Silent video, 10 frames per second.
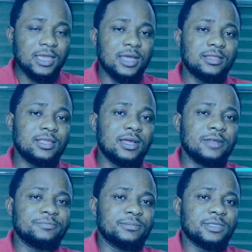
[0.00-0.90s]
And
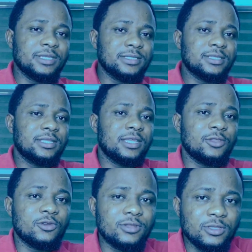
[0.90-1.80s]
yesterday,
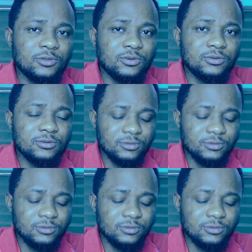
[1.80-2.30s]
you already know,